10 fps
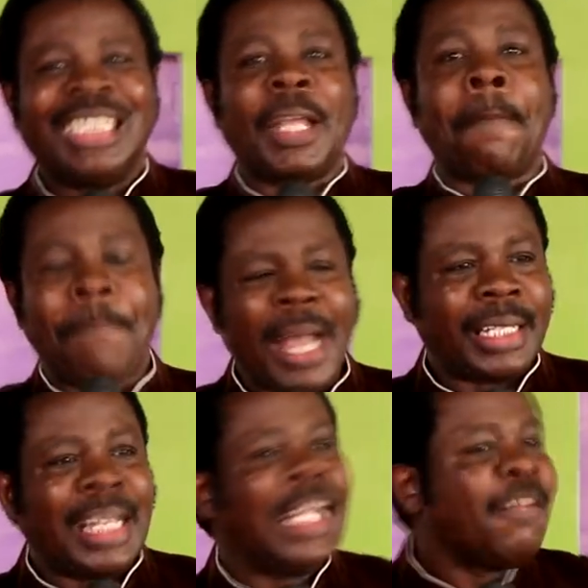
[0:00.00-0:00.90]
depart
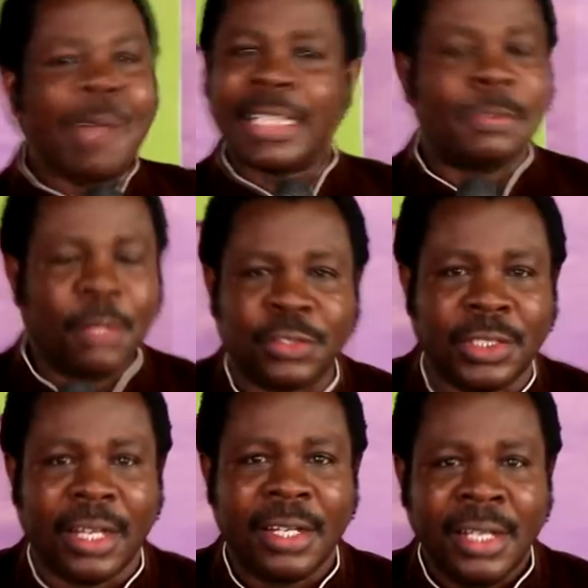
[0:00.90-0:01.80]
and leave my
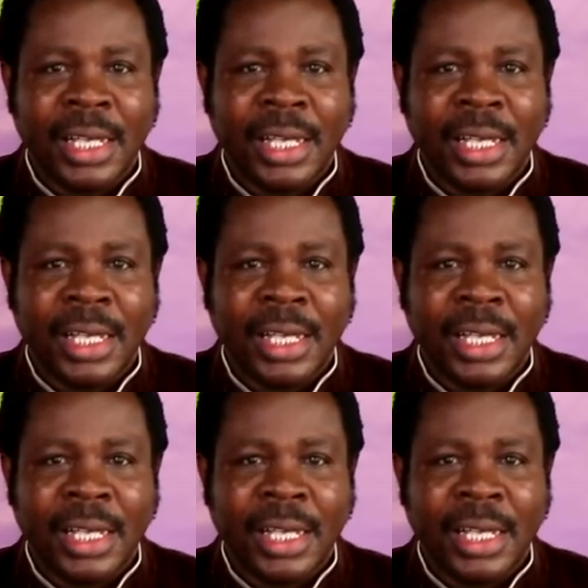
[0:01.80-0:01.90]
atmosphere,